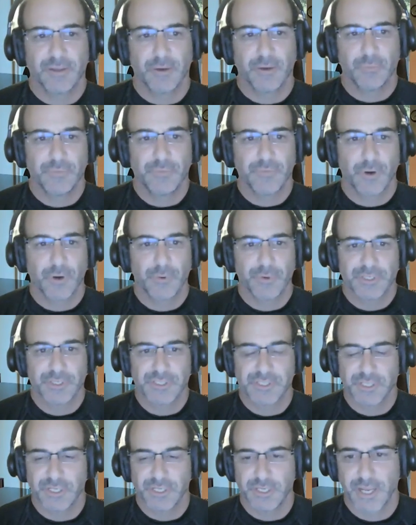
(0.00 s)
that we've already
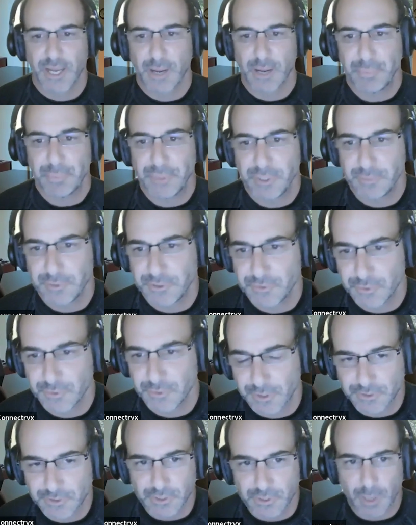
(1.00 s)
seen happening
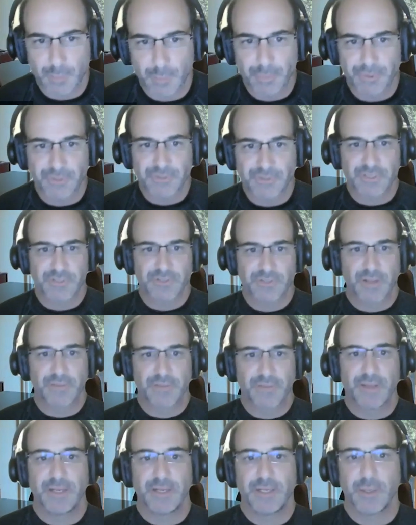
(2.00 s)
between our two companies is
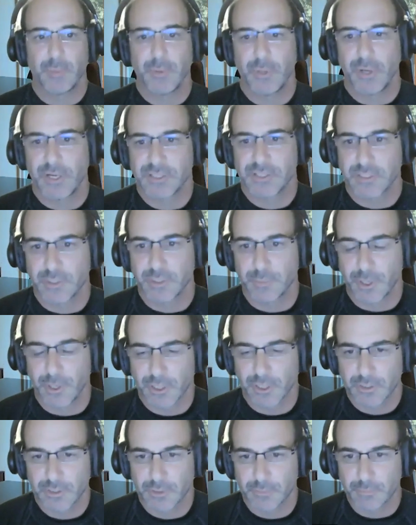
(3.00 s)
on the AWS and the
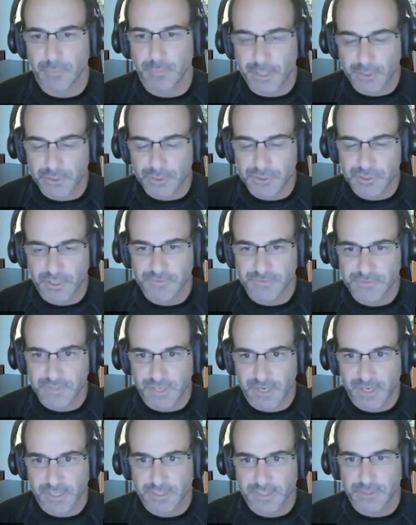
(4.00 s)
Microsoft
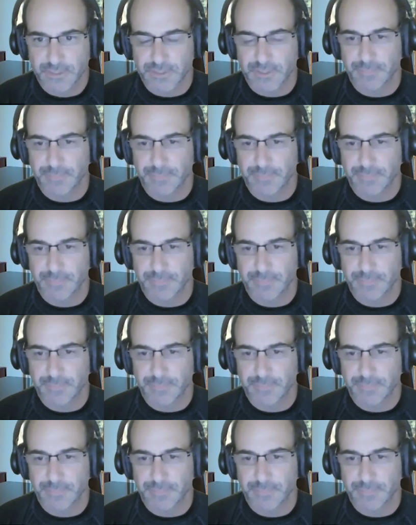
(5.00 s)
side.